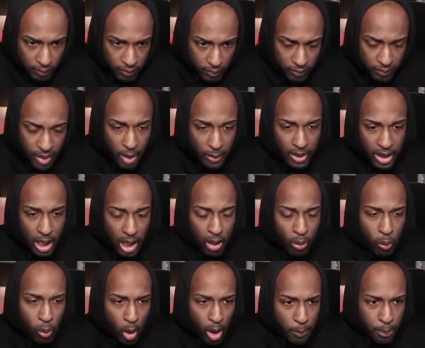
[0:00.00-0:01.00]
There we go.
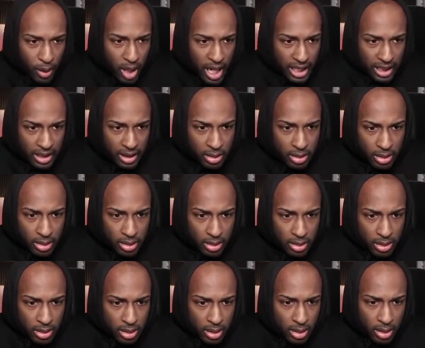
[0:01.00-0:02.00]
War block.
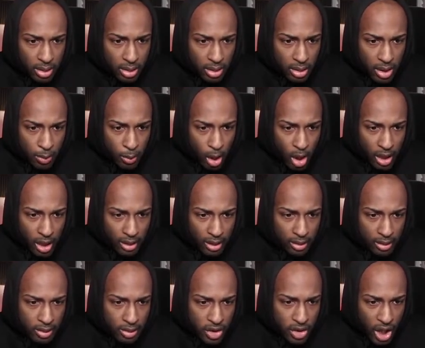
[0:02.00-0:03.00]
Come on.
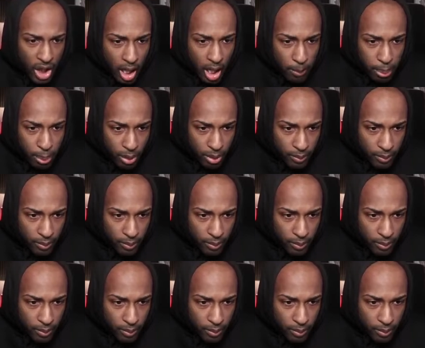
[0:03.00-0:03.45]
Jump.